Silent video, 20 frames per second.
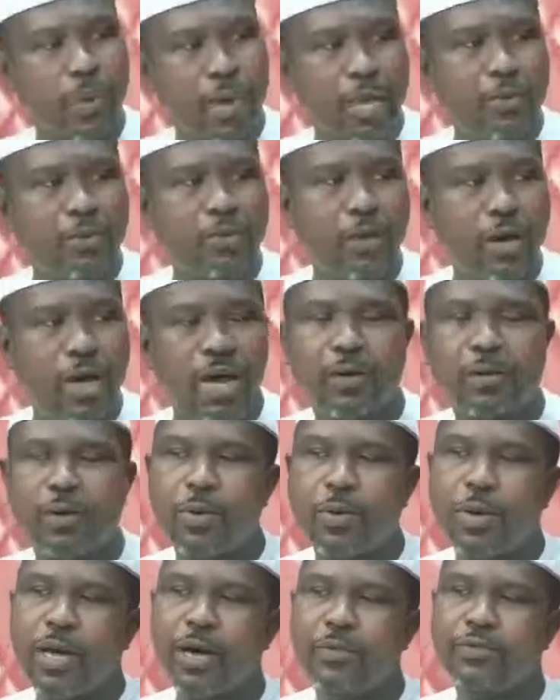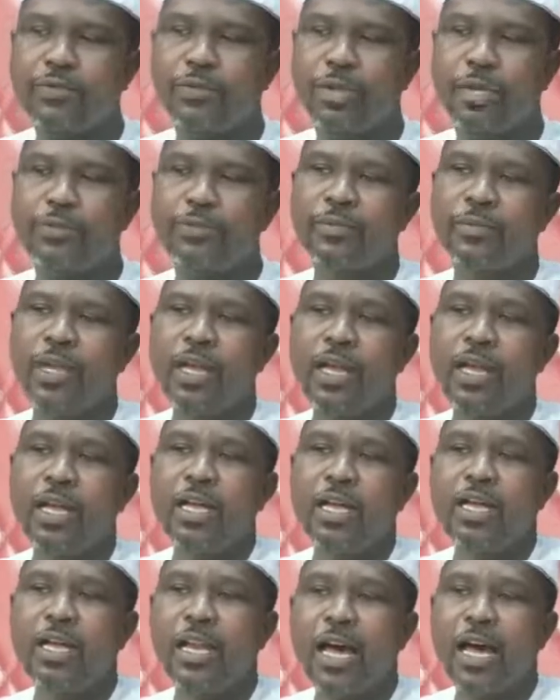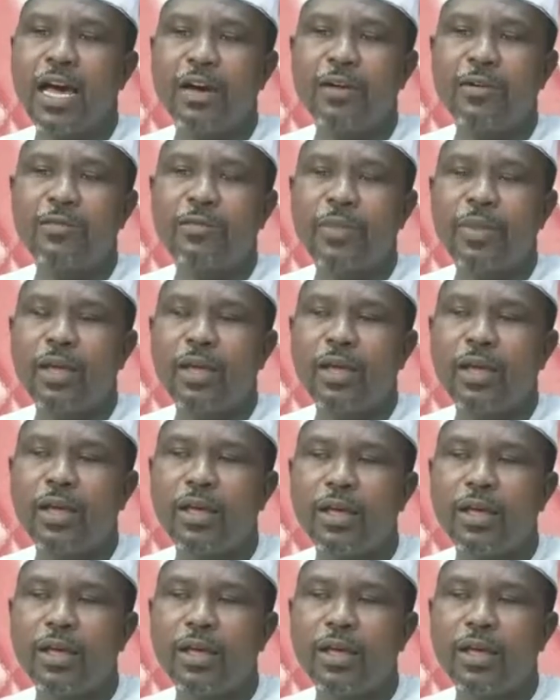not have what we have today. Now, if you